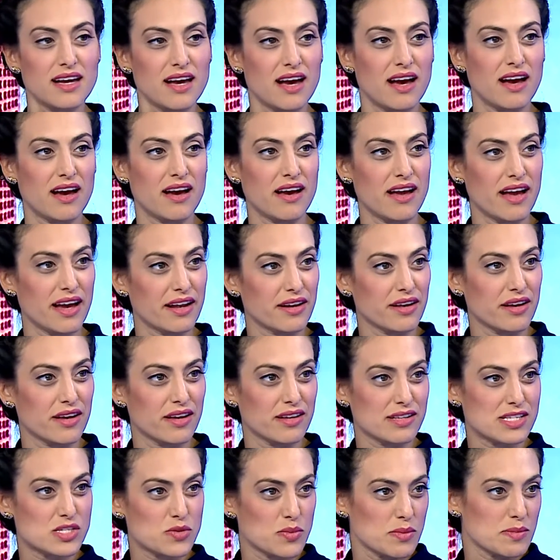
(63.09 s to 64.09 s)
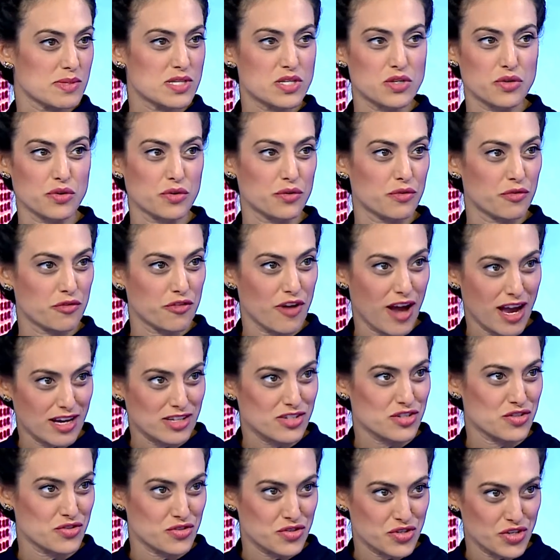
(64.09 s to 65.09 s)
had a swimsuit
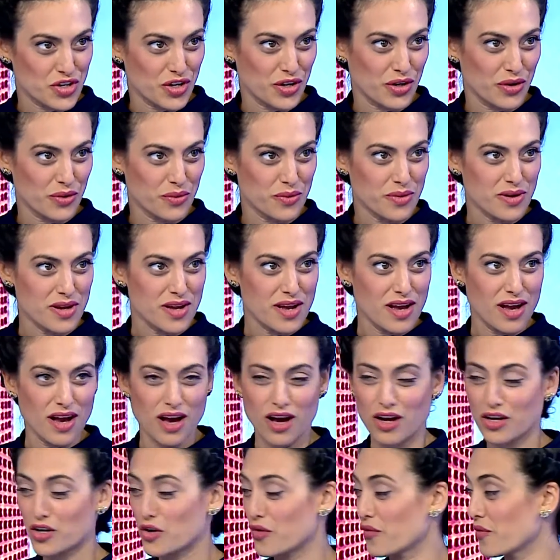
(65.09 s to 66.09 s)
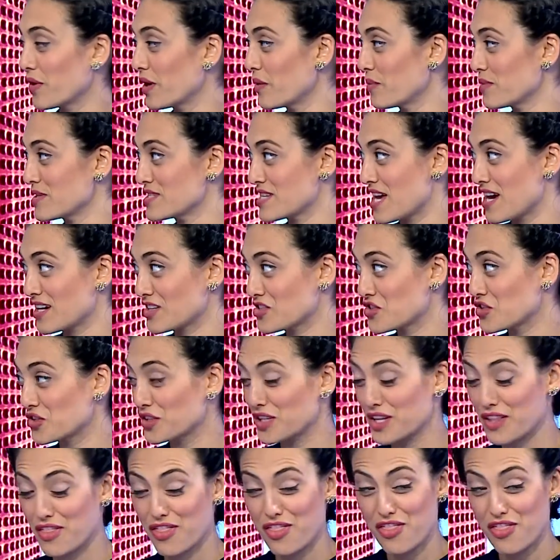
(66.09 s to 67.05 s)
fashion show. Korin was actually